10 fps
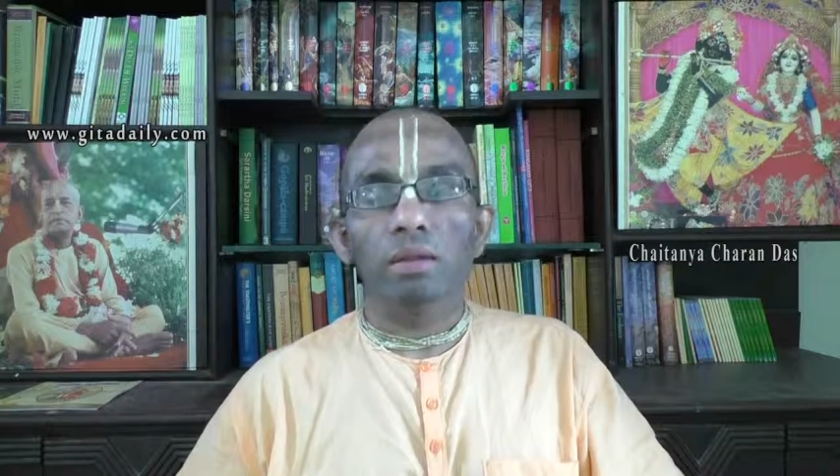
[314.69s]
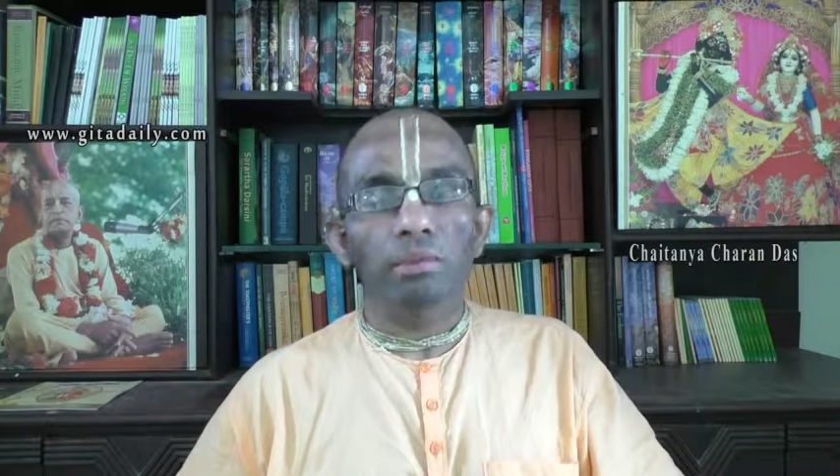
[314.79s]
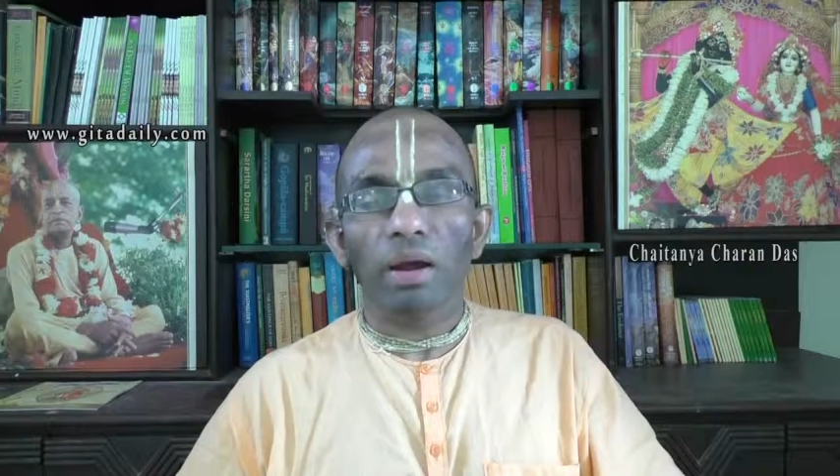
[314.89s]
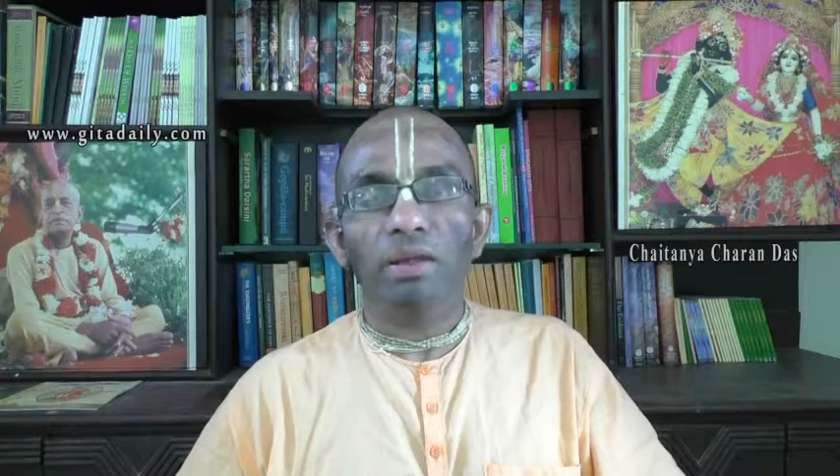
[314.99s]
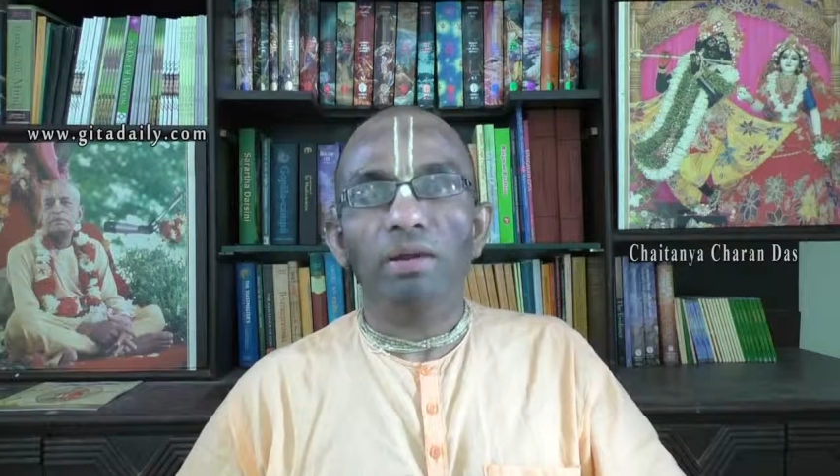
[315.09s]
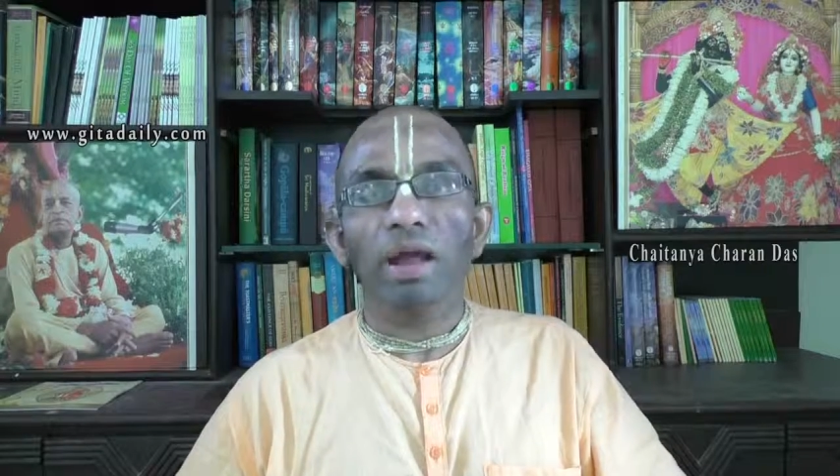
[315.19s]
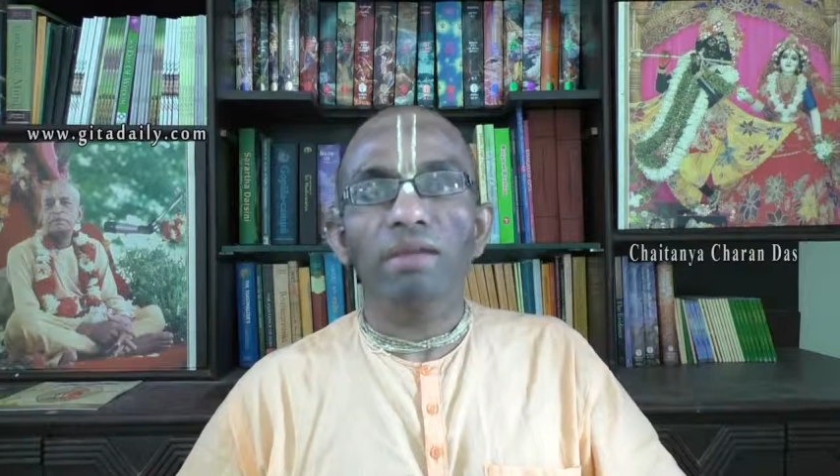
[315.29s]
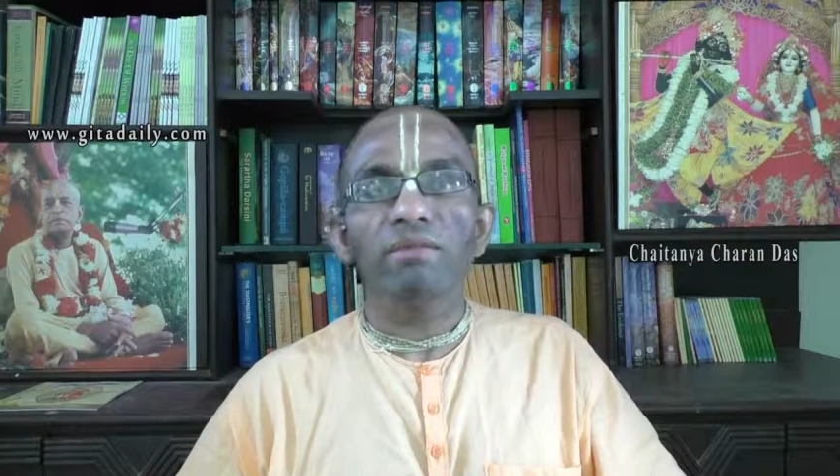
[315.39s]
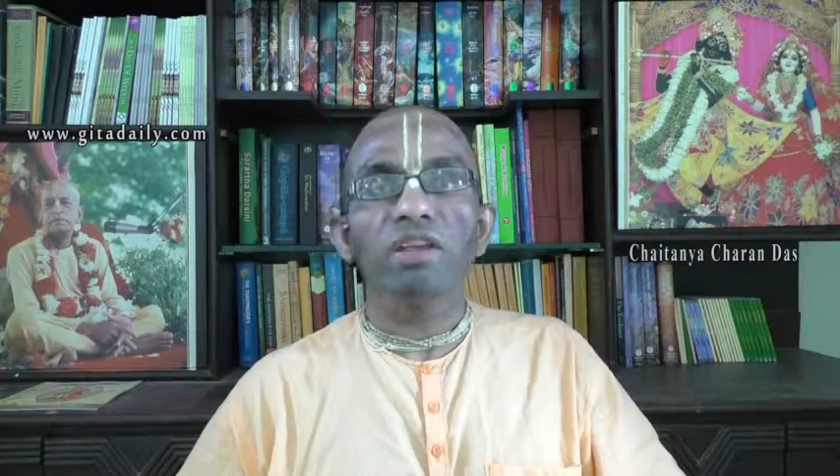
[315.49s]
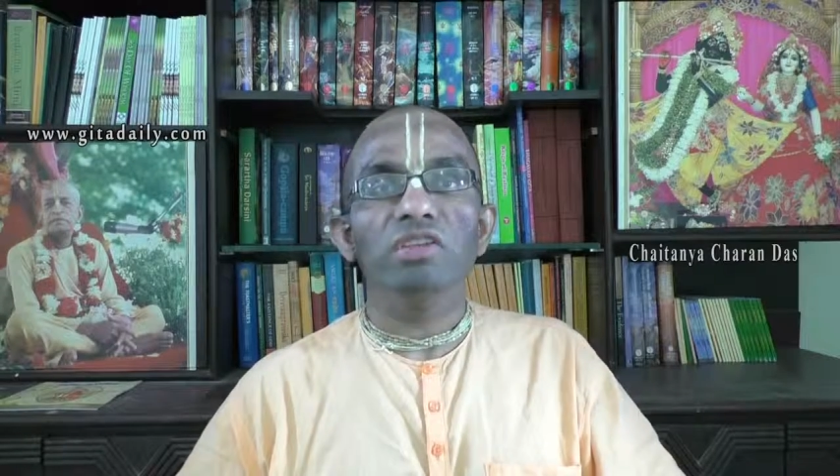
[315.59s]
the
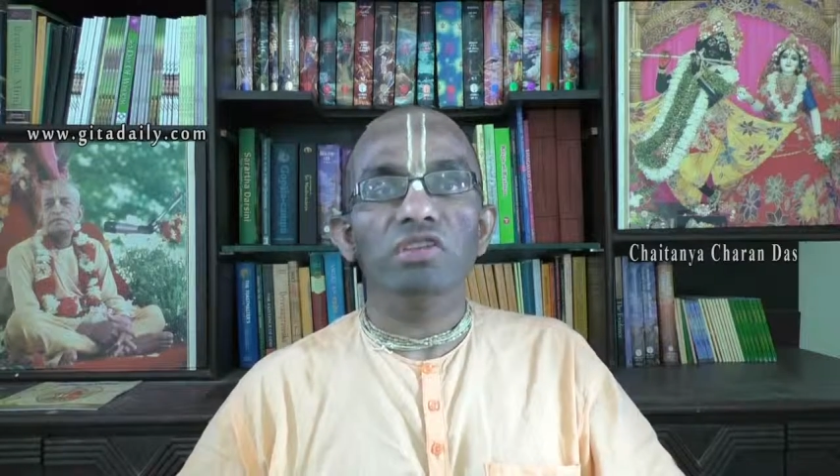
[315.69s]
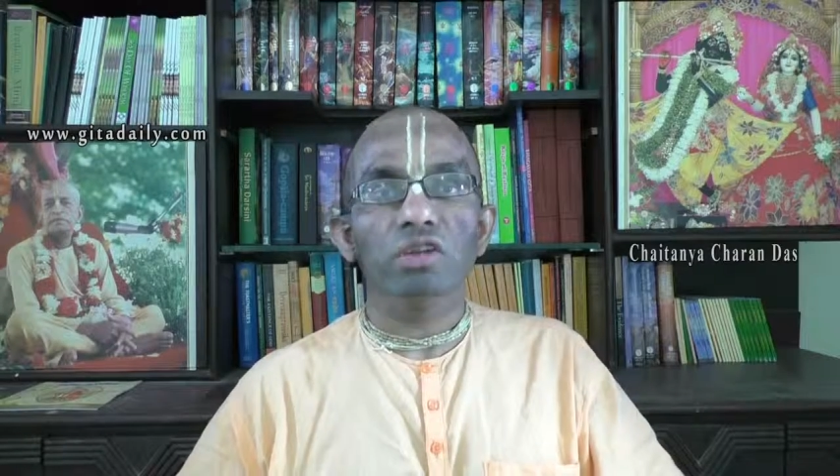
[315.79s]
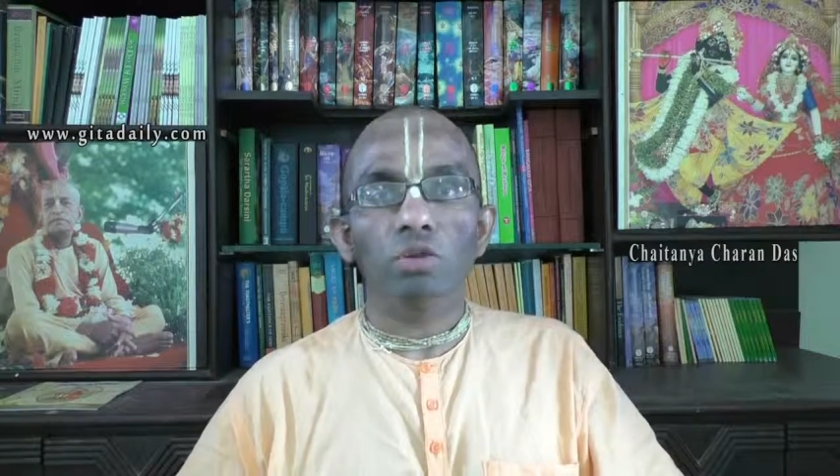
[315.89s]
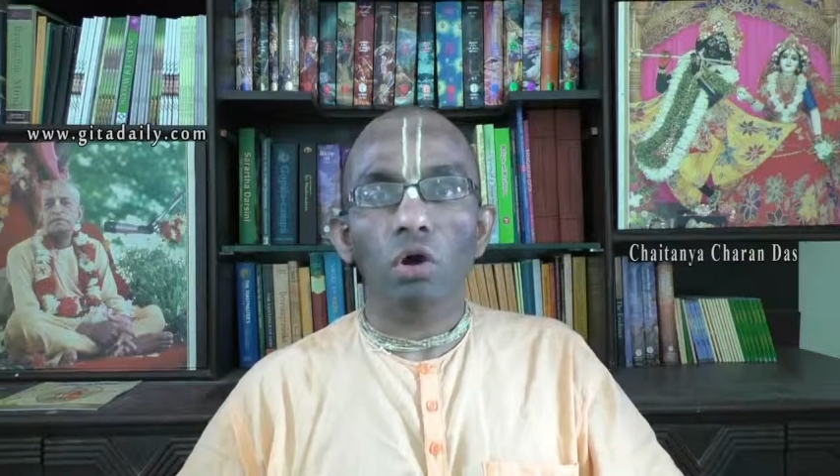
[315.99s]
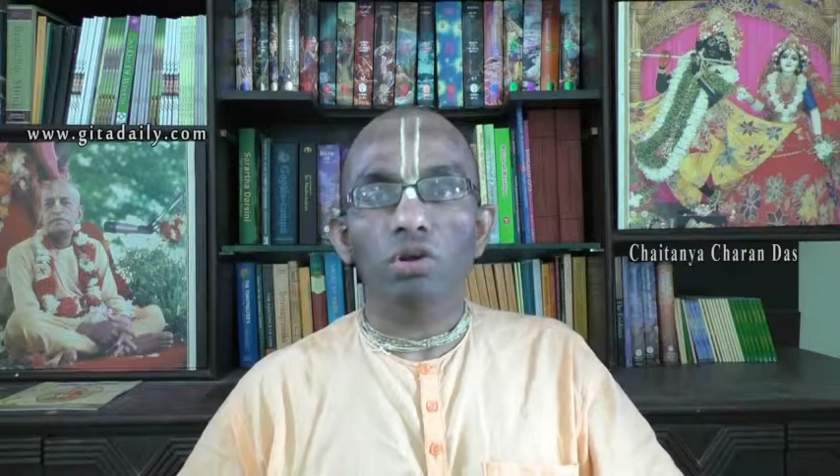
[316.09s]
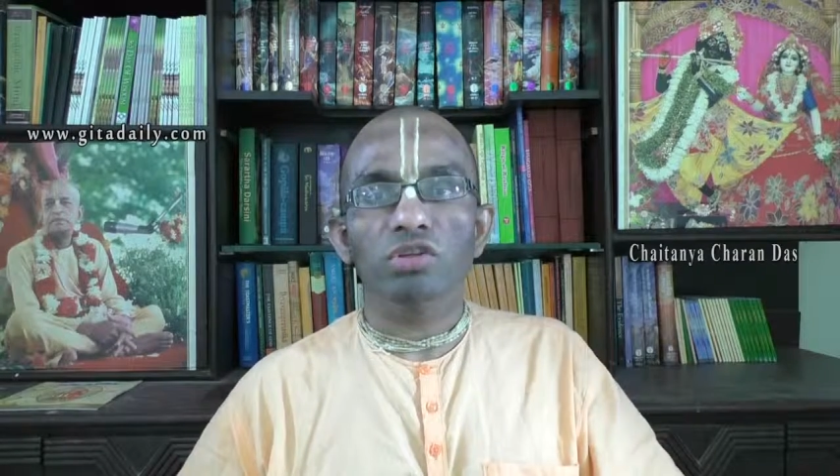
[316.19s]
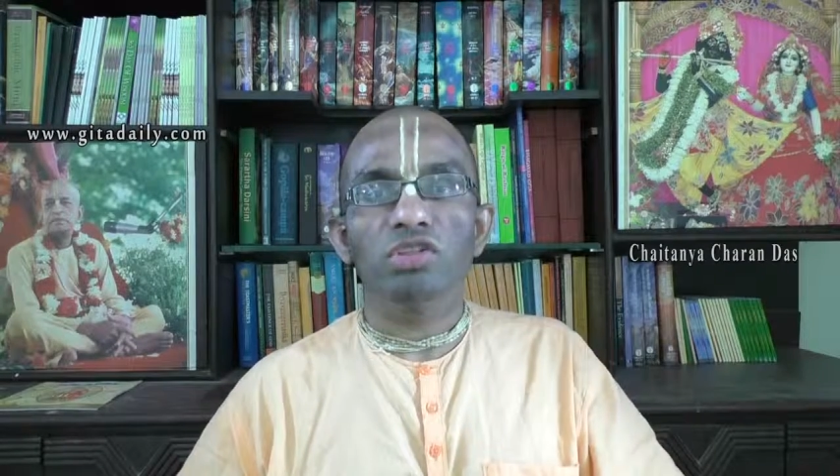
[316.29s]
time wasting thoughts,